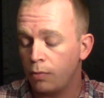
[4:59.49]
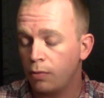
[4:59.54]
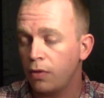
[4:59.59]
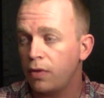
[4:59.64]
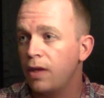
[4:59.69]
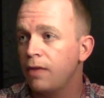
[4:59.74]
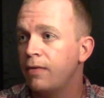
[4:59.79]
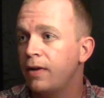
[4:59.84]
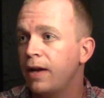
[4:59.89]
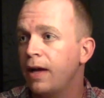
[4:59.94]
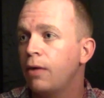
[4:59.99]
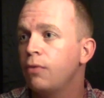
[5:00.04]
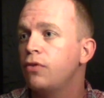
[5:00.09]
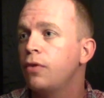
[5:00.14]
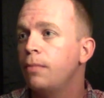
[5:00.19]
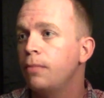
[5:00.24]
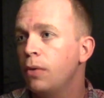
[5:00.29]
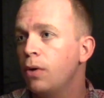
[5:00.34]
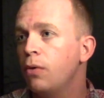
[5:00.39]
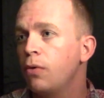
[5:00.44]
was given out to
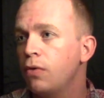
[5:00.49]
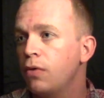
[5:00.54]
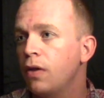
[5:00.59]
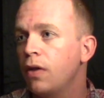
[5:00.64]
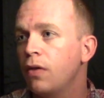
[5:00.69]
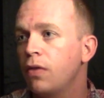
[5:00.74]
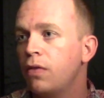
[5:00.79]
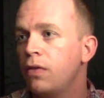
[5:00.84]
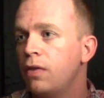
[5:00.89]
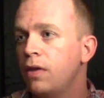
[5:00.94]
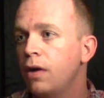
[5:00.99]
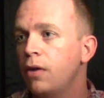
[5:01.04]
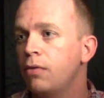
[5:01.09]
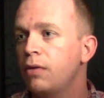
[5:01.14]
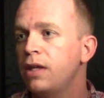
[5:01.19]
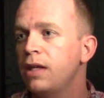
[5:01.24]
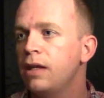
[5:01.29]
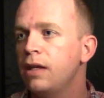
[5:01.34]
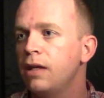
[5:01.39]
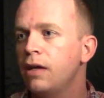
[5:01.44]
Moses,
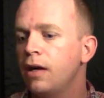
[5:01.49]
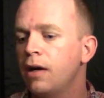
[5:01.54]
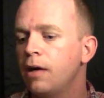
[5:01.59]
he